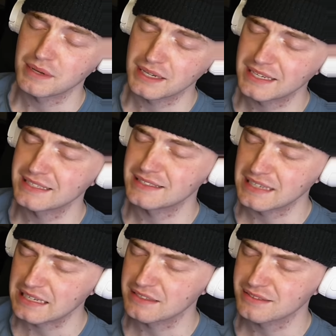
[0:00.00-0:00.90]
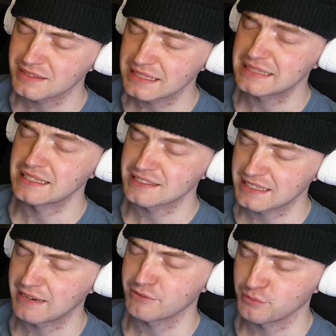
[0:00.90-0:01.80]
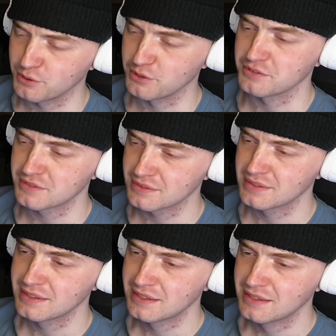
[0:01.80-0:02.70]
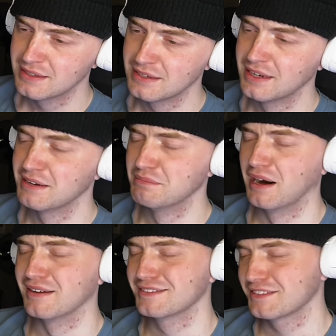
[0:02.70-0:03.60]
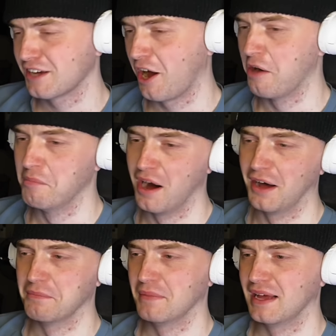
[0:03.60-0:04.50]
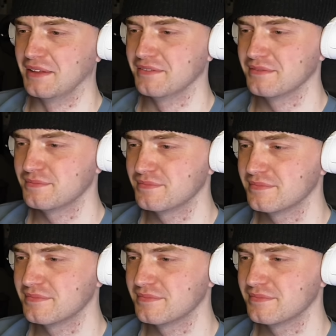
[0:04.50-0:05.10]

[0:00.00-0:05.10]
I mean, he did. He did save the world. But come on, man.